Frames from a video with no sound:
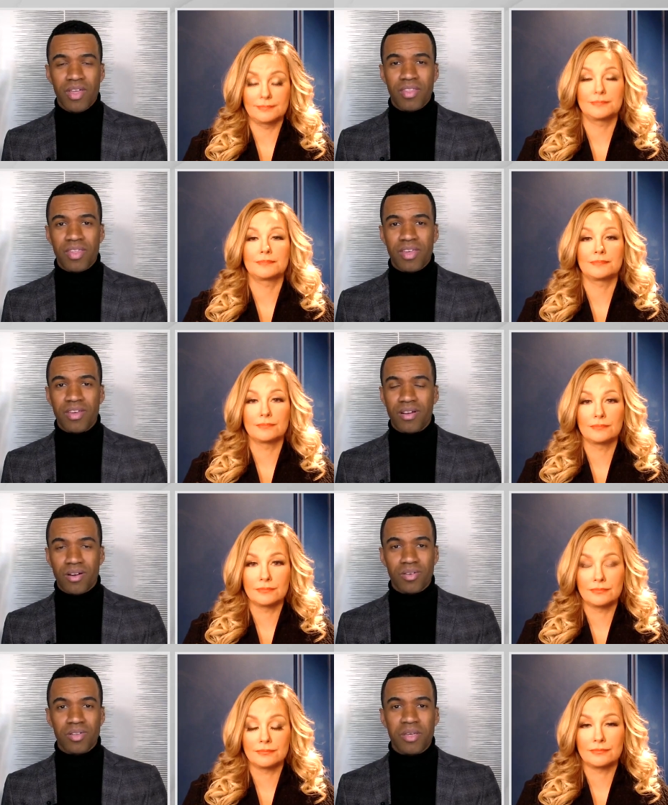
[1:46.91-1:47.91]
Speaker 1: the
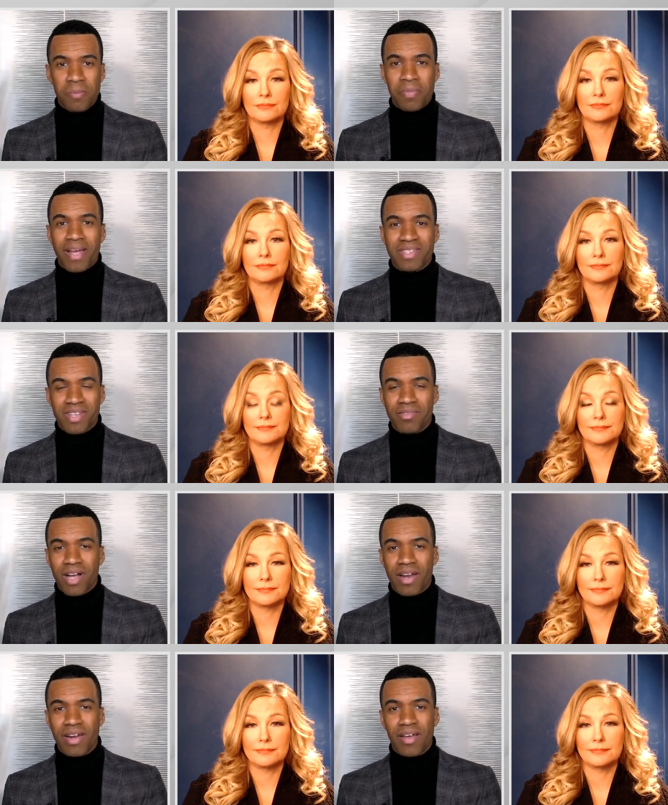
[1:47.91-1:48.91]
early banks that have
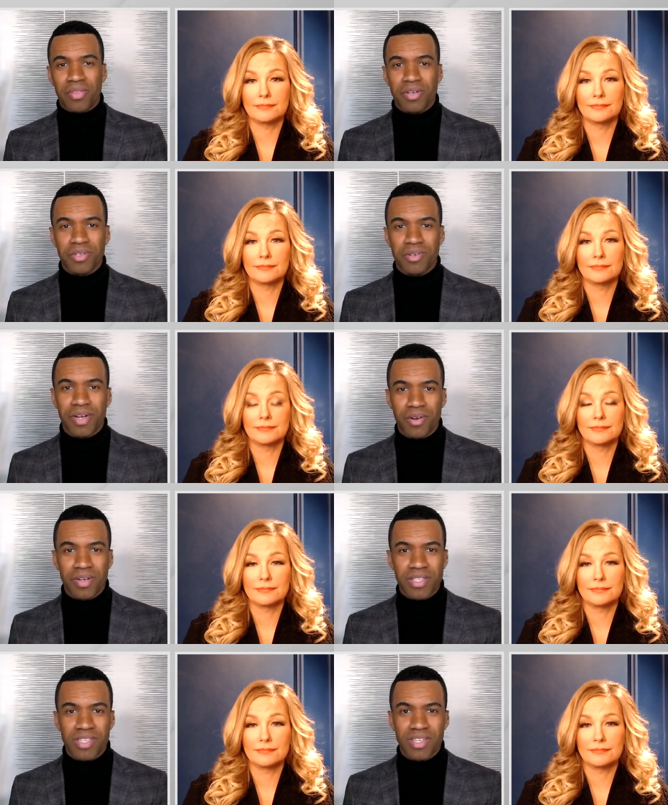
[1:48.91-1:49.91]
gotten out there during
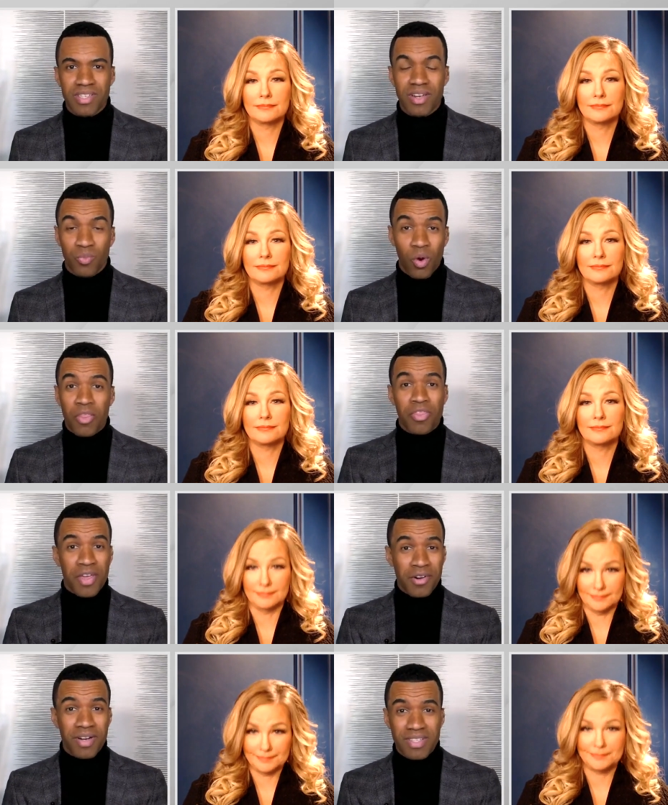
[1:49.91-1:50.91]
earnings season and what
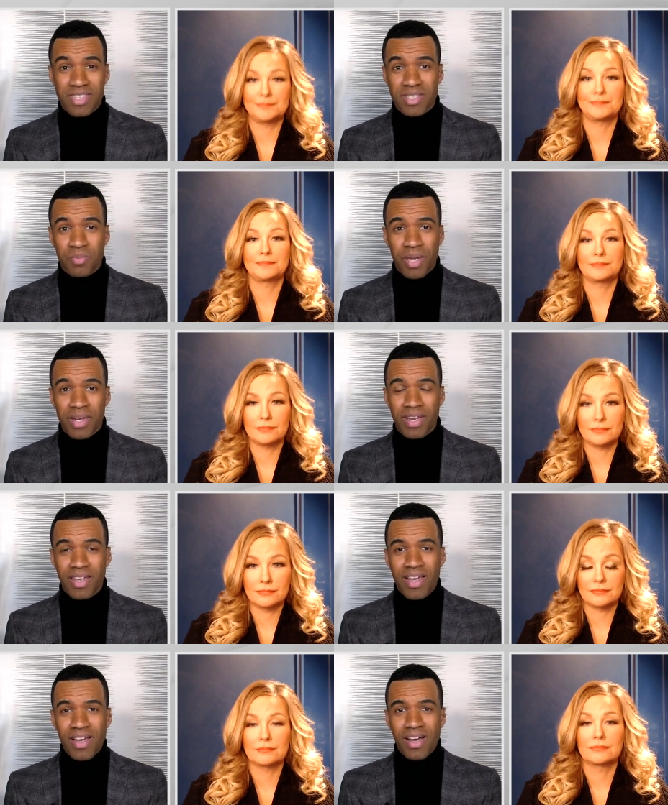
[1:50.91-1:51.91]
they're
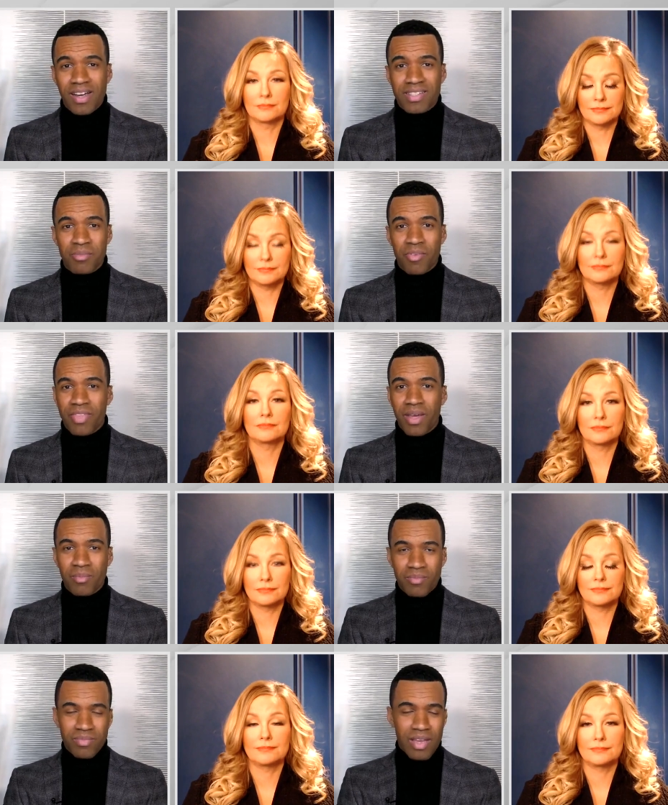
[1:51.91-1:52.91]
anticipating. Uh, some of
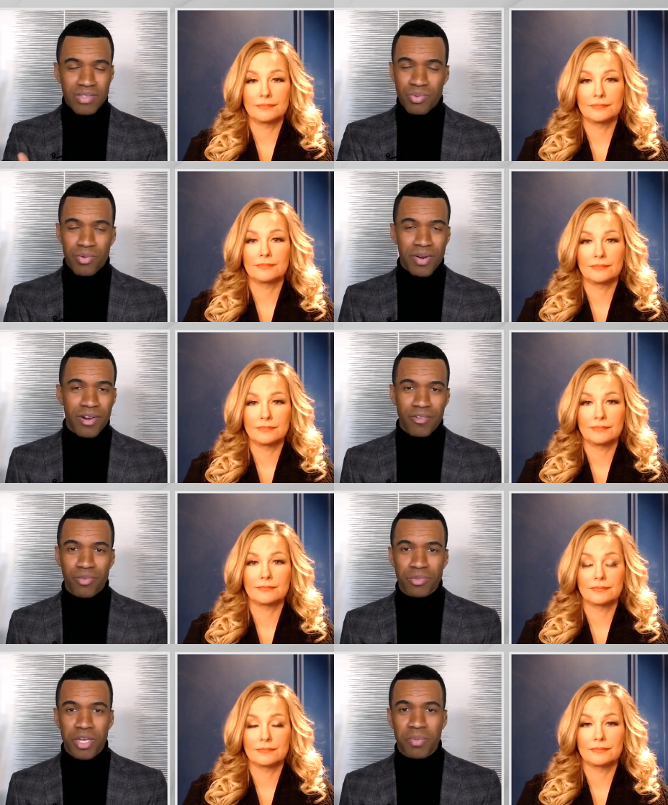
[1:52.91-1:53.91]
them, as we were hearing
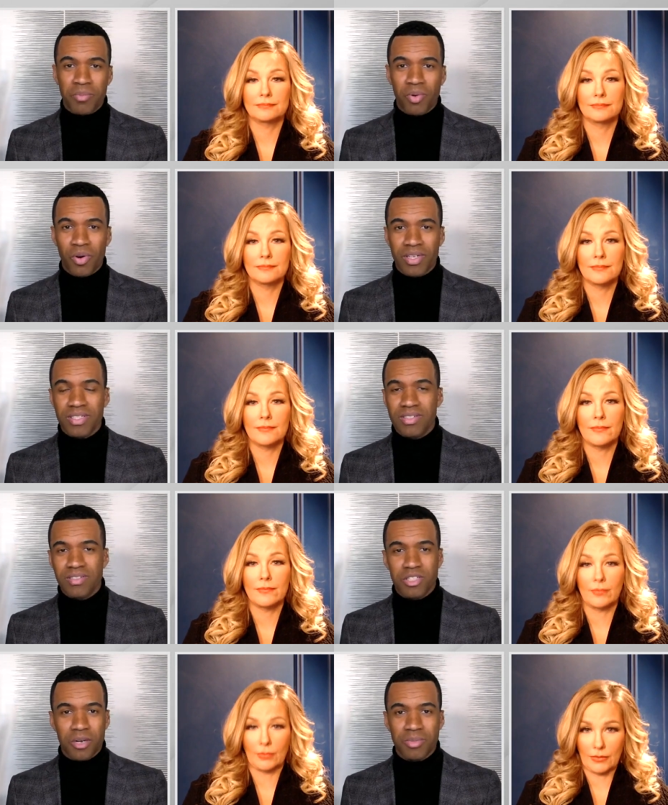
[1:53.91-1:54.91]
from JP
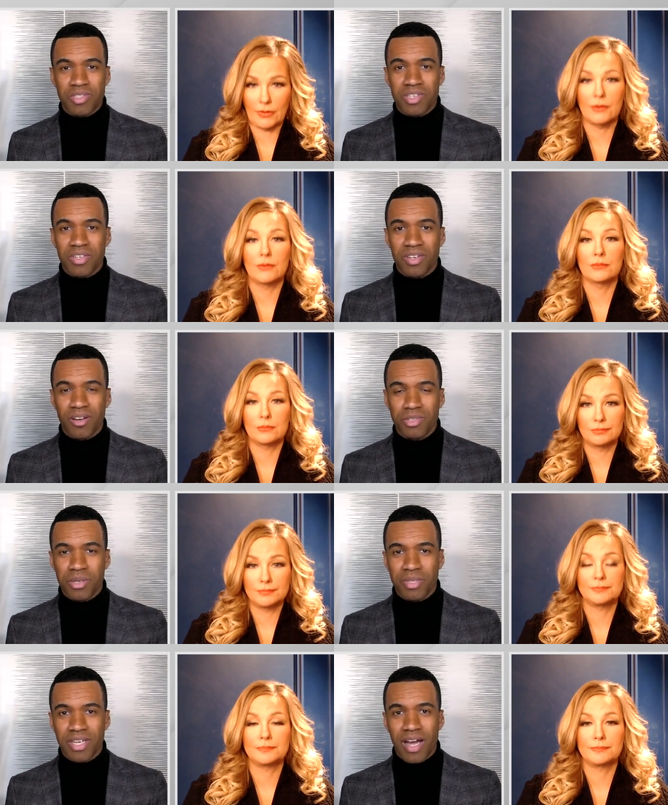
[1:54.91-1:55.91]
Morgan Chairman CEO
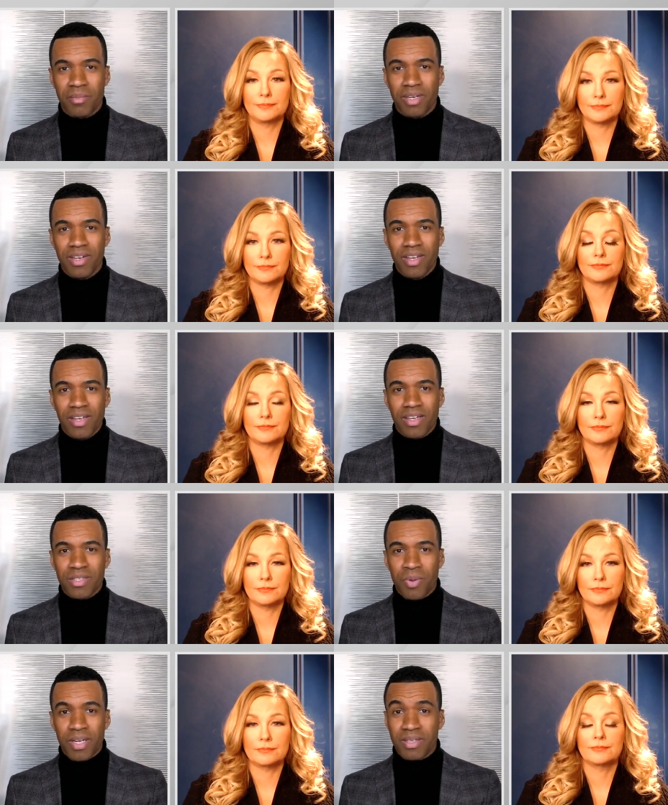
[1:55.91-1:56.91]
Jamie Dimon,
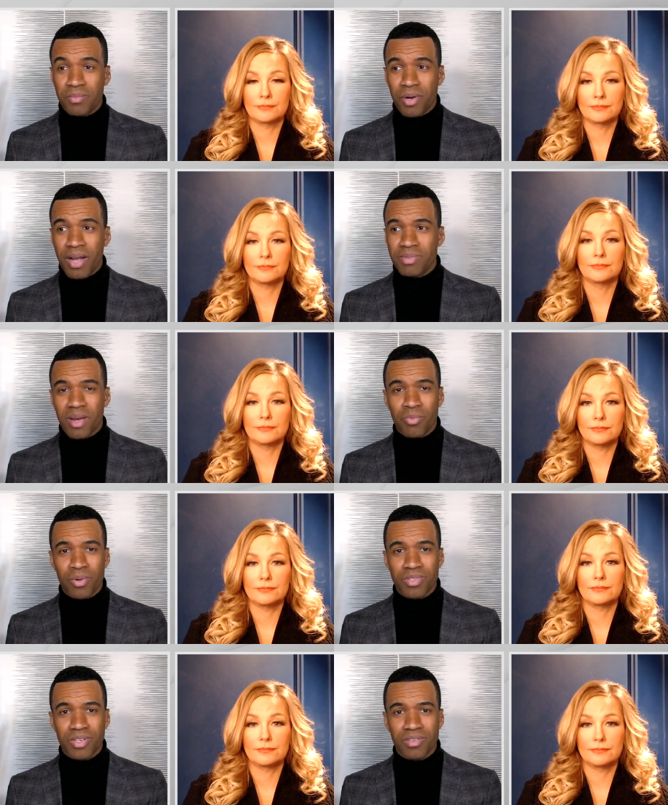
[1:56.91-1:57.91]
expecting perhaps
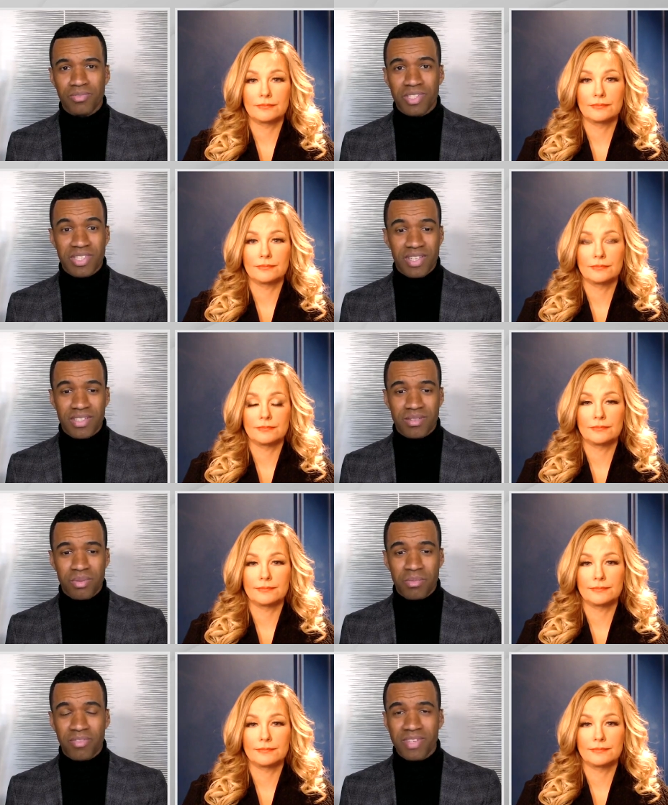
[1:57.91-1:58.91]
upwards of six,
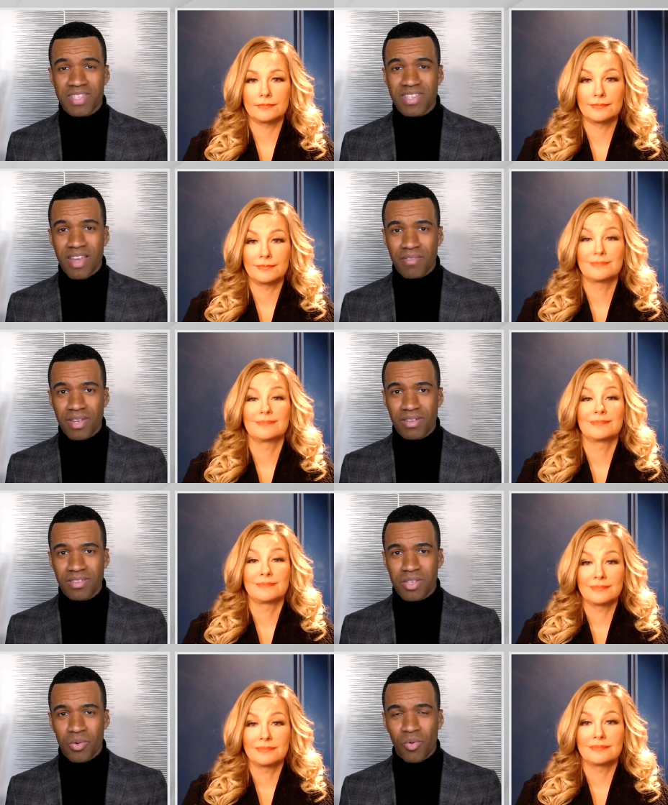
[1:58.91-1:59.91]
maybe even
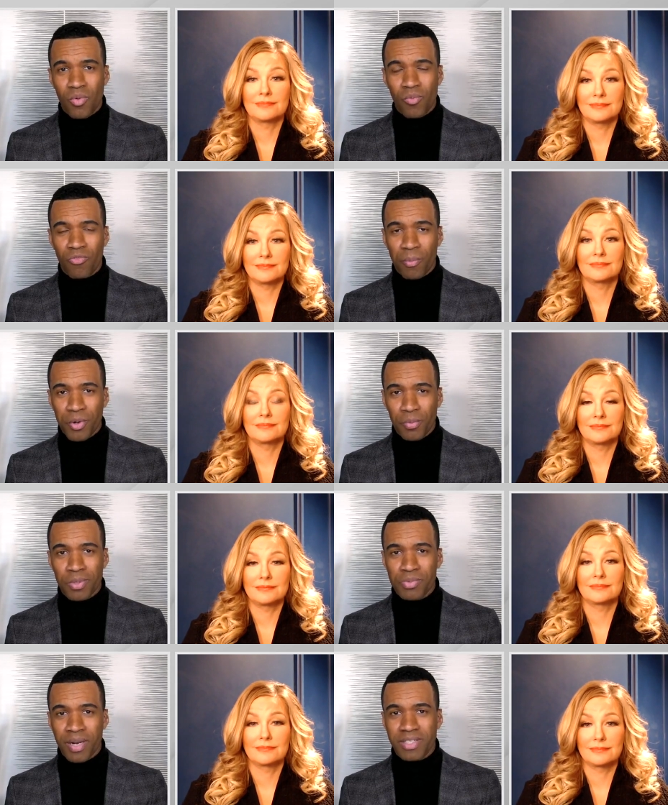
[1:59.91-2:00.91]
seven. So, from your
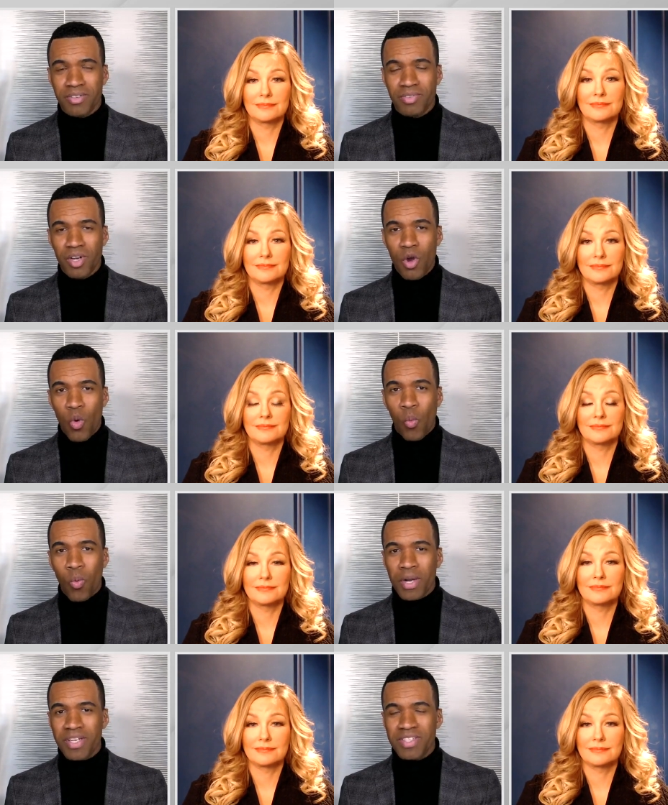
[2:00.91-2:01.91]
perspective,
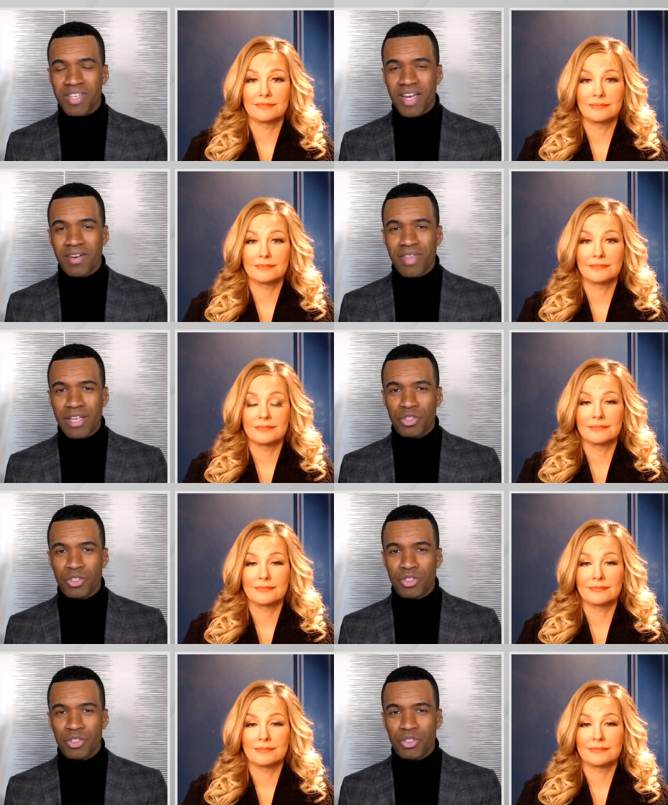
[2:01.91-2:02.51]
what is kind of that